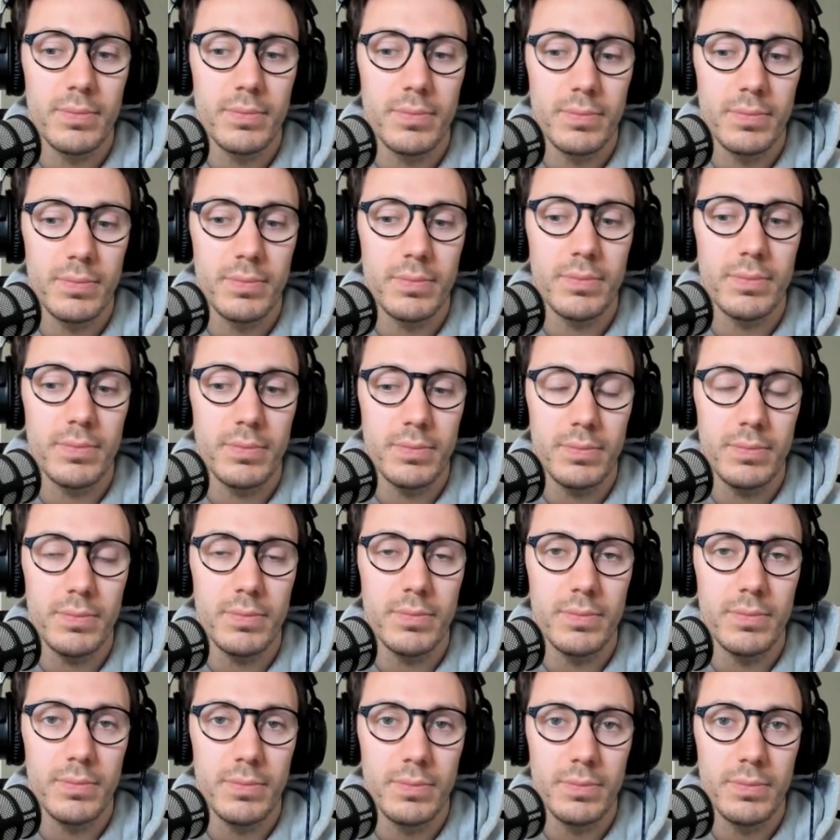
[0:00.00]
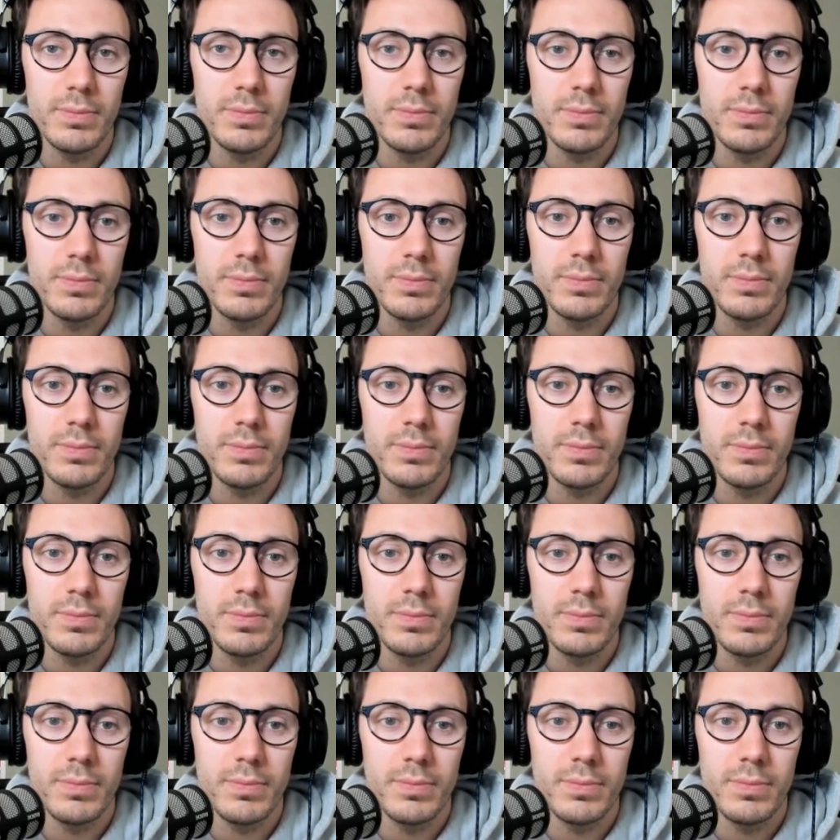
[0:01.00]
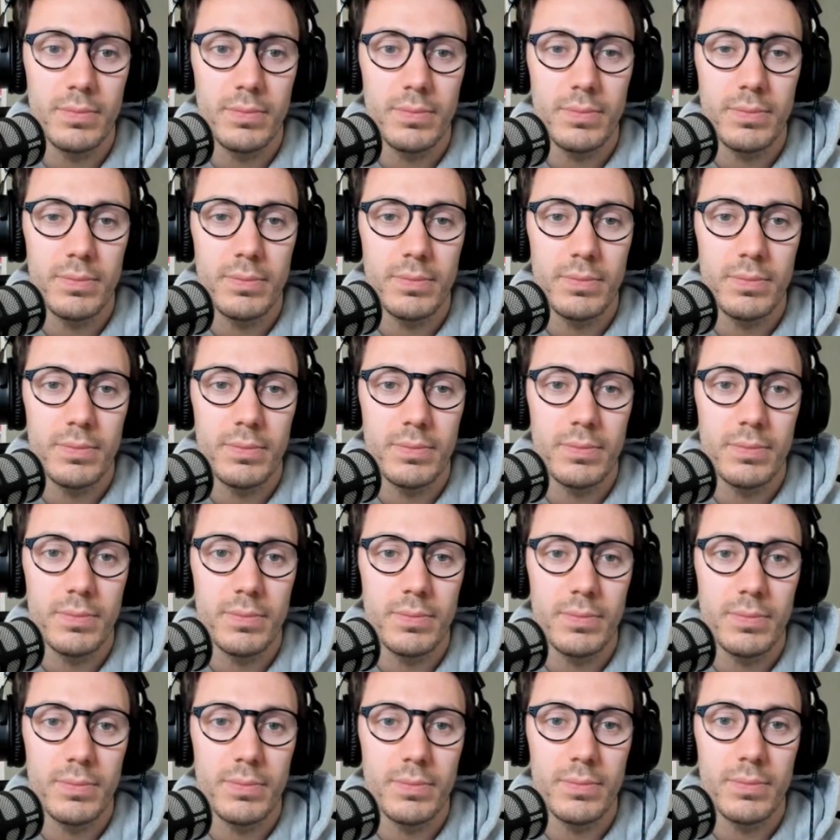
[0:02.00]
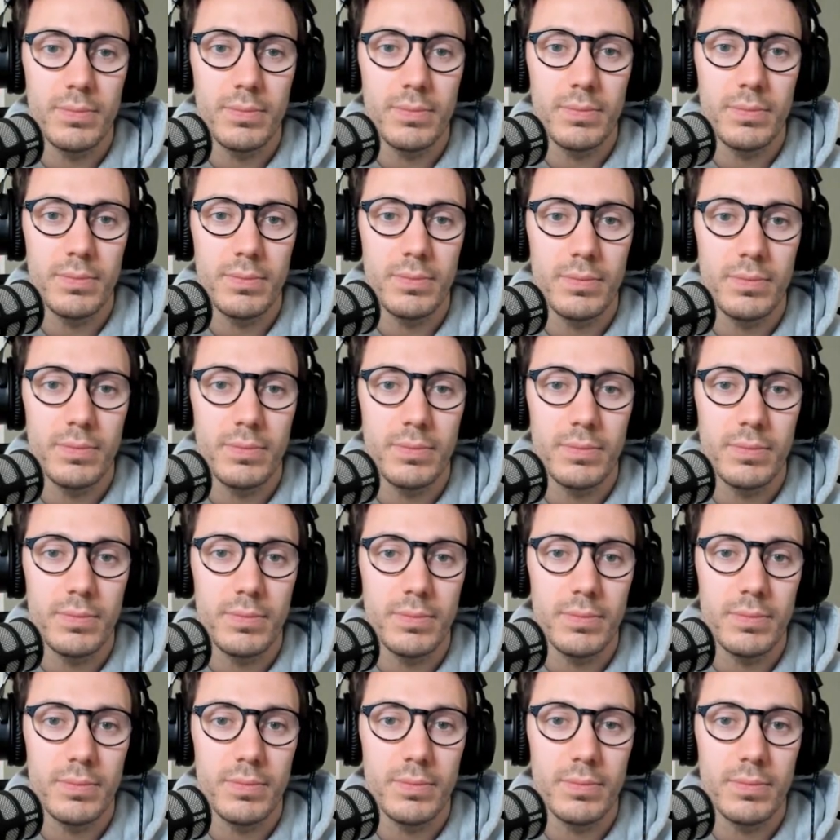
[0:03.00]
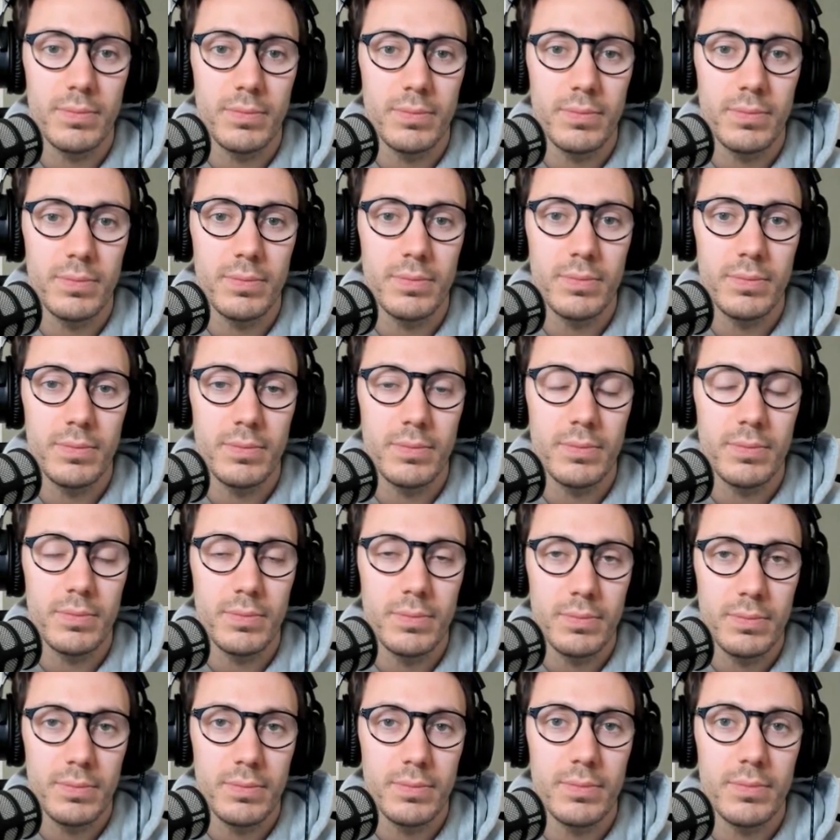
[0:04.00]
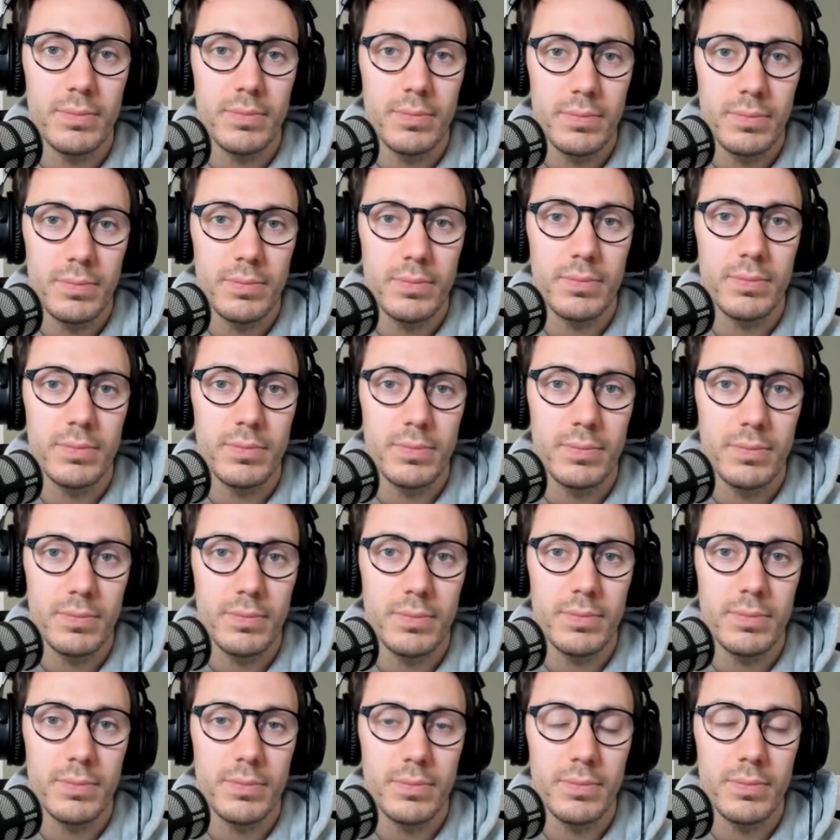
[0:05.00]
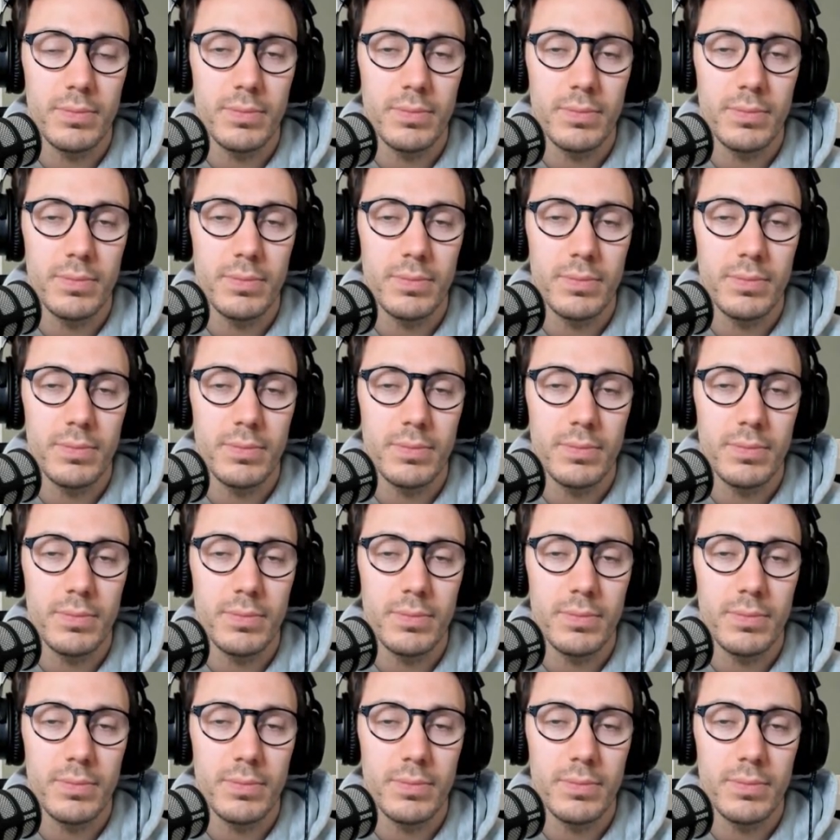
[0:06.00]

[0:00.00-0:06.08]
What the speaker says: This person isn't speaking.